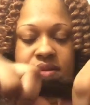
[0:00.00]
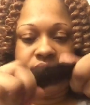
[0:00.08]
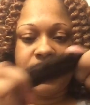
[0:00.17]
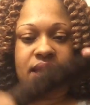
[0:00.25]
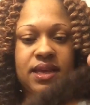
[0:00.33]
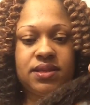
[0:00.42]
a
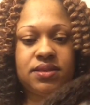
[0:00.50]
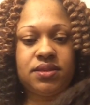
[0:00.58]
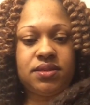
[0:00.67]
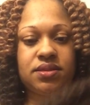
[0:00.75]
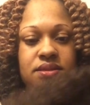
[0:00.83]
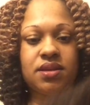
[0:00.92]

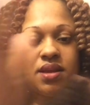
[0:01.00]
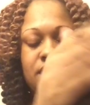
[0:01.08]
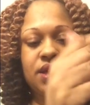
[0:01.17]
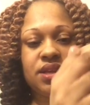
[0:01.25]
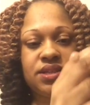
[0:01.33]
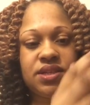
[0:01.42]
nice,
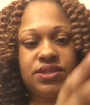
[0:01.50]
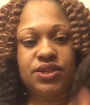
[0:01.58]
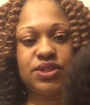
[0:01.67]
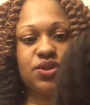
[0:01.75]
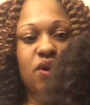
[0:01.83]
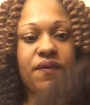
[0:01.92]
just to
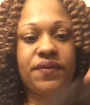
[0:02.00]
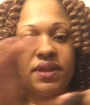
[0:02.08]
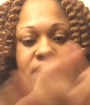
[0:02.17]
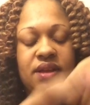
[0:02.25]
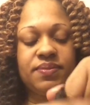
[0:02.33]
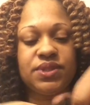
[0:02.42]
soften
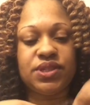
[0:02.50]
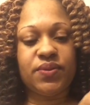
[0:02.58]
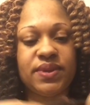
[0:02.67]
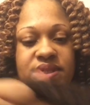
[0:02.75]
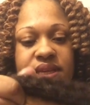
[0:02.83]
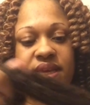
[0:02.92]
it up so
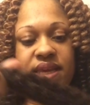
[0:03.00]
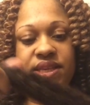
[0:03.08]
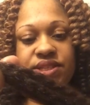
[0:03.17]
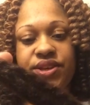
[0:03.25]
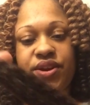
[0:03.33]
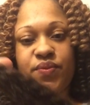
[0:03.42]
it's
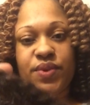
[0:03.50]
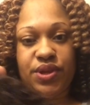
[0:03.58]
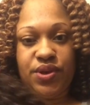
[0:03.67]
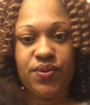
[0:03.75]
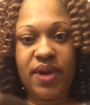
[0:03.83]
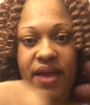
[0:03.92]
easier when
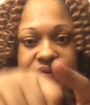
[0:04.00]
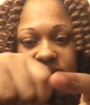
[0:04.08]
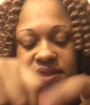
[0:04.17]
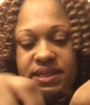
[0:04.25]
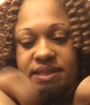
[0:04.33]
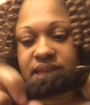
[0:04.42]
you have
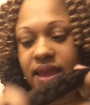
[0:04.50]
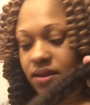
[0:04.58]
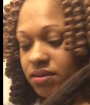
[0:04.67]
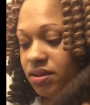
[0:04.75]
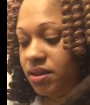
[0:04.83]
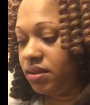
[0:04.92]
to
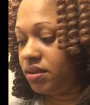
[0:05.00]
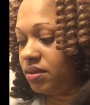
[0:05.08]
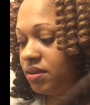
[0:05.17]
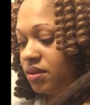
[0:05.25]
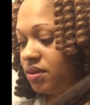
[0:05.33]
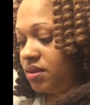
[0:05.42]
detangle it.
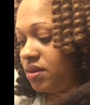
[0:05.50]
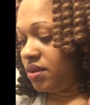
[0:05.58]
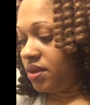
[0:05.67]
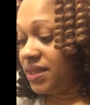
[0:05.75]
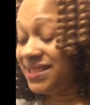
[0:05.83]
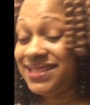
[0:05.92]

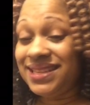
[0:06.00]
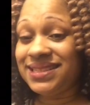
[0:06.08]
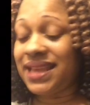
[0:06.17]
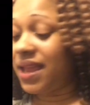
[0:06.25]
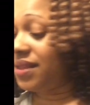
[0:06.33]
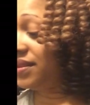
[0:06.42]
Because
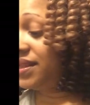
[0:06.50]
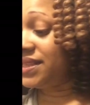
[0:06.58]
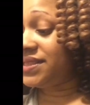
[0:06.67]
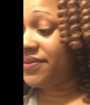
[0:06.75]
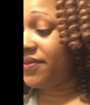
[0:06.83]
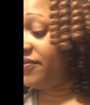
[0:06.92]
detangling
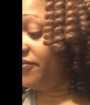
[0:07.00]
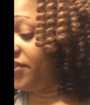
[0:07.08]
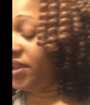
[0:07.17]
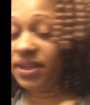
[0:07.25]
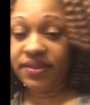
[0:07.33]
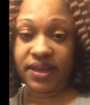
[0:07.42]
is
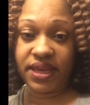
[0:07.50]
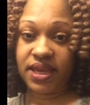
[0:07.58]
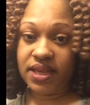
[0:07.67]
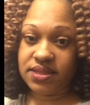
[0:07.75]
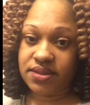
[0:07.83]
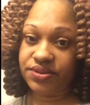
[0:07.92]
really the
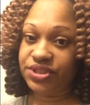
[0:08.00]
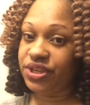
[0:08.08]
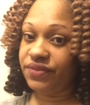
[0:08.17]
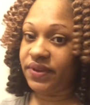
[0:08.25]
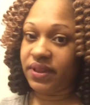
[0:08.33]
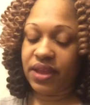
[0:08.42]
key to
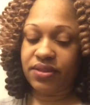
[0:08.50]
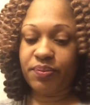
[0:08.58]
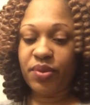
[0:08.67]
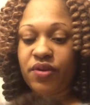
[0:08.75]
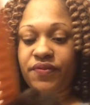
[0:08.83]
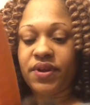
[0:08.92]
achieving like the
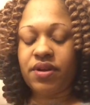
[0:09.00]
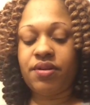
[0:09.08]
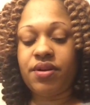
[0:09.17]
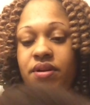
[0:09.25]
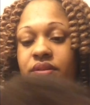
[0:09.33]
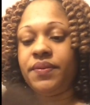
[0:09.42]
perfect
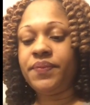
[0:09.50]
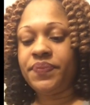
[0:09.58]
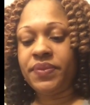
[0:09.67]
curl.